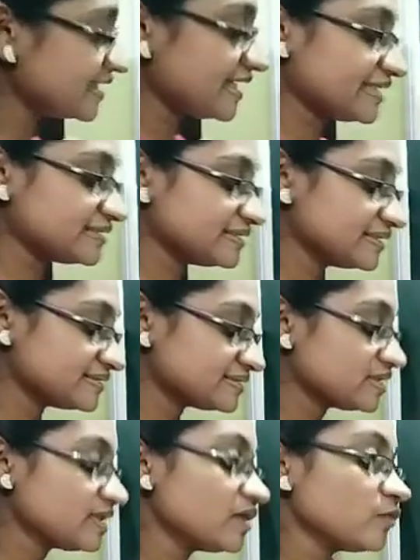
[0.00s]
like this.
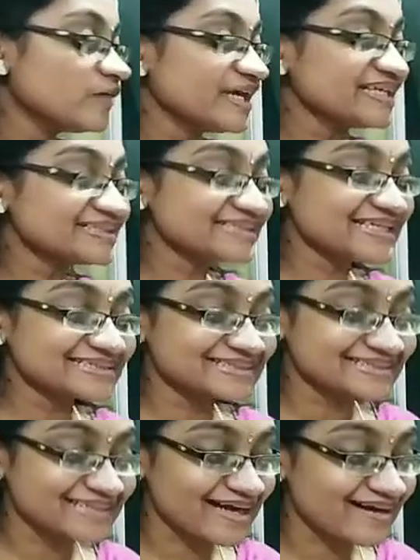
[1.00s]
We see
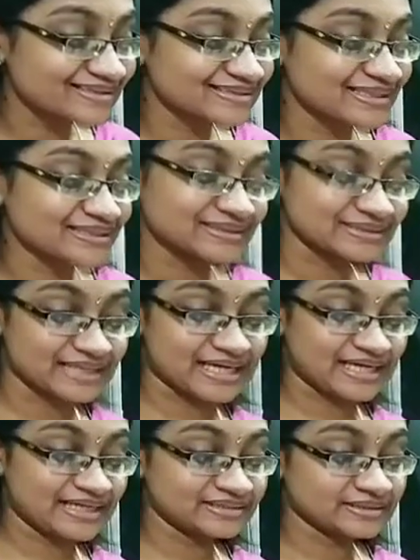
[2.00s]
stars at
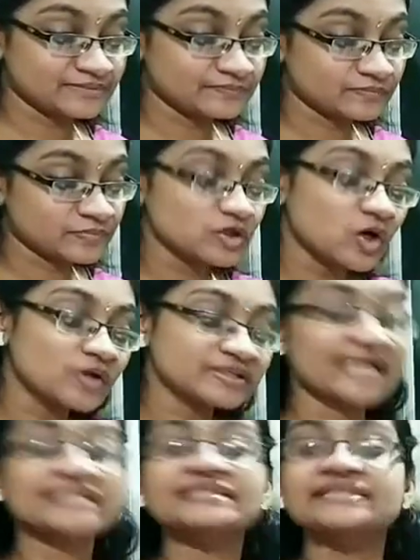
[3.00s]
night, not
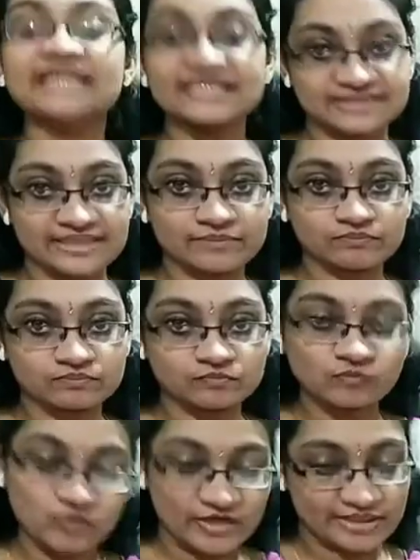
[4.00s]
at daytime.
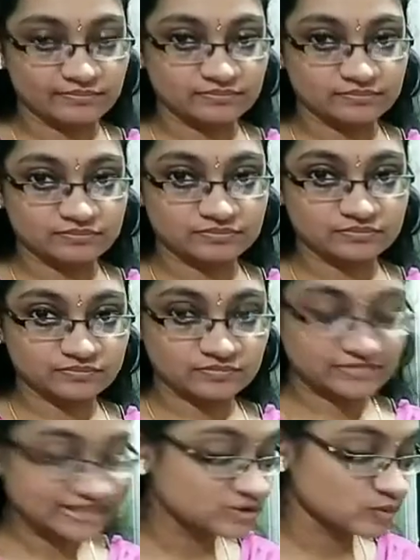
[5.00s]
Why?
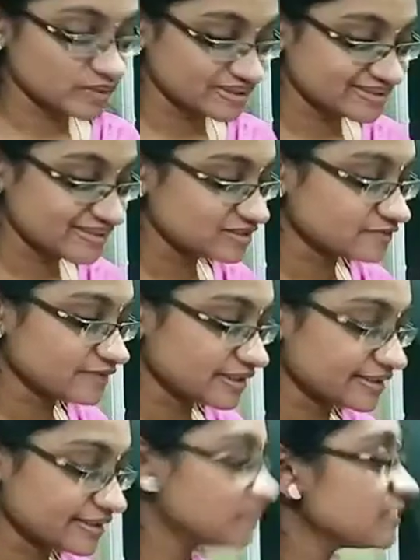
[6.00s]
Such questions will
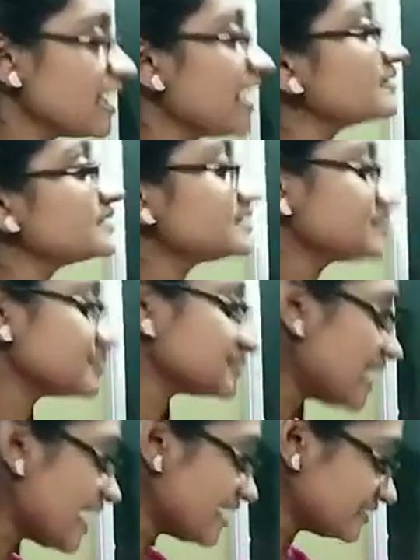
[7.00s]
come and this is the
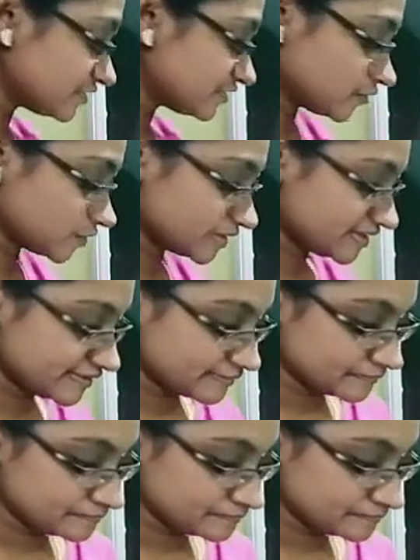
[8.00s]
answer for this.